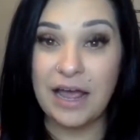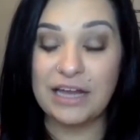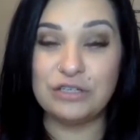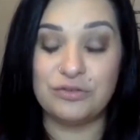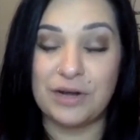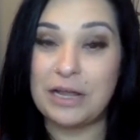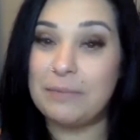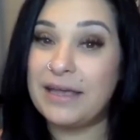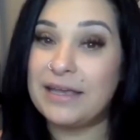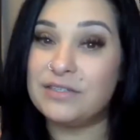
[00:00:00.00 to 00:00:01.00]
I drink
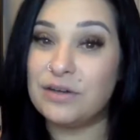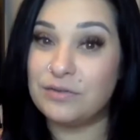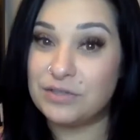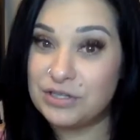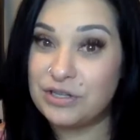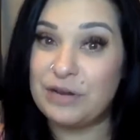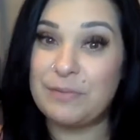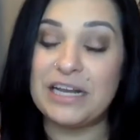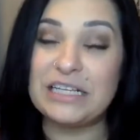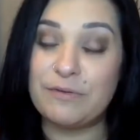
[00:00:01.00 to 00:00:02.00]
my ketones 30
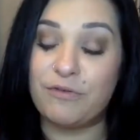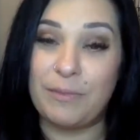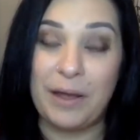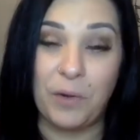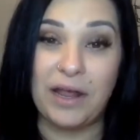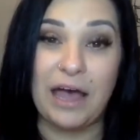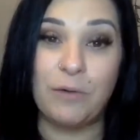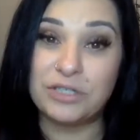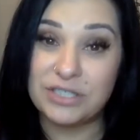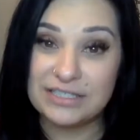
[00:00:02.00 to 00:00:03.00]
minutes before my workout,
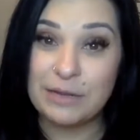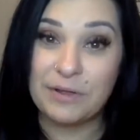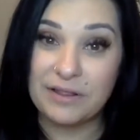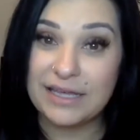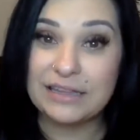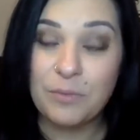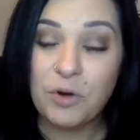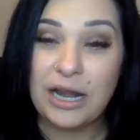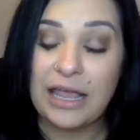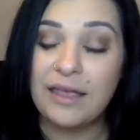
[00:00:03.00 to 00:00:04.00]
which is typically in the
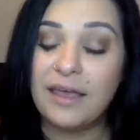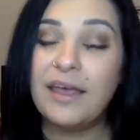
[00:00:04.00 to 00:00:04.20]
morning.